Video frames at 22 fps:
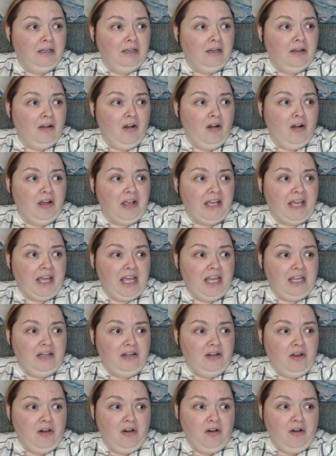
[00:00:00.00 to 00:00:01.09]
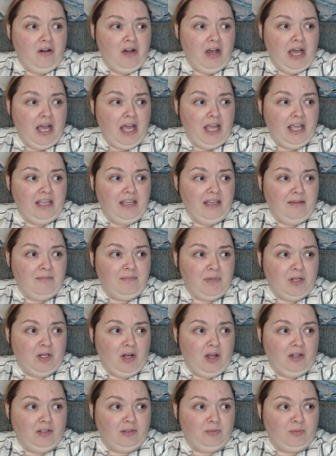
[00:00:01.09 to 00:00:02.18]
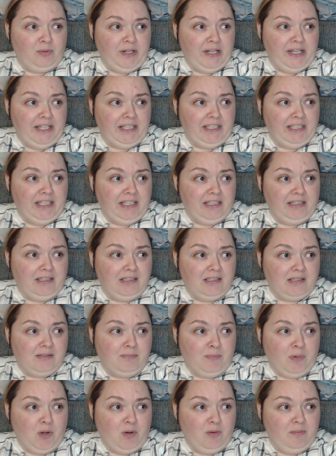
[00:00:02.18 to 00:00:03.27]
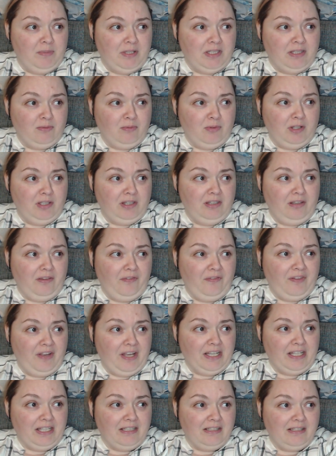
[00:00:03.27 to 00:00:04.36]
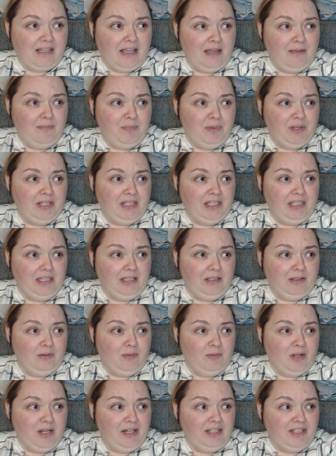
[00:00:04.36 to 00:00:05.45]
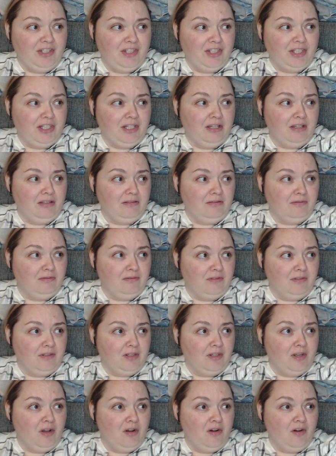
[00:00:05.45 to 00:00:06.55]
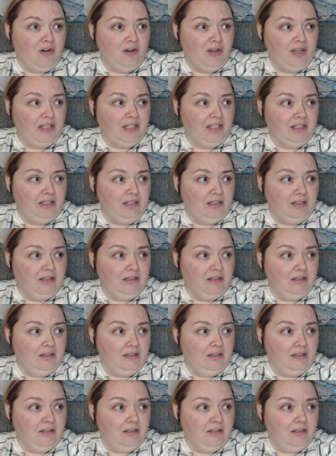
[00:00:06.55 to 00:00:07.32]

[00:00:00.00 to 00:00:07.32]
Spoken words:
Okay, no, I am not ready at this moment. What the fuck is happening? Where is she going?